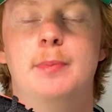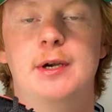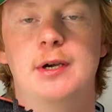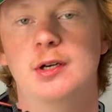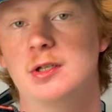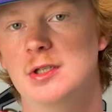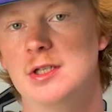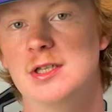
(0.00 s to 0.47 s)

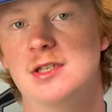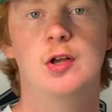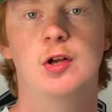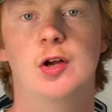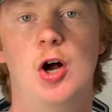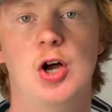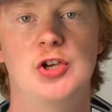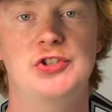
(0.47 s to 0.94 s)
pair of cleats.
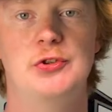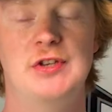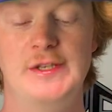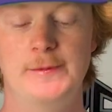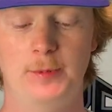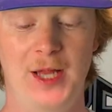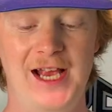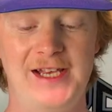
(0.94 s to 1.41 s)
Also,
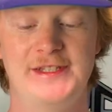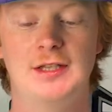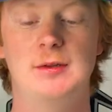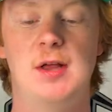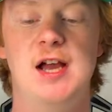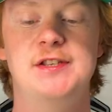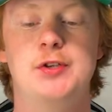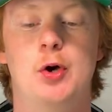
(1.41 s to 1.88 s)
these plastic lines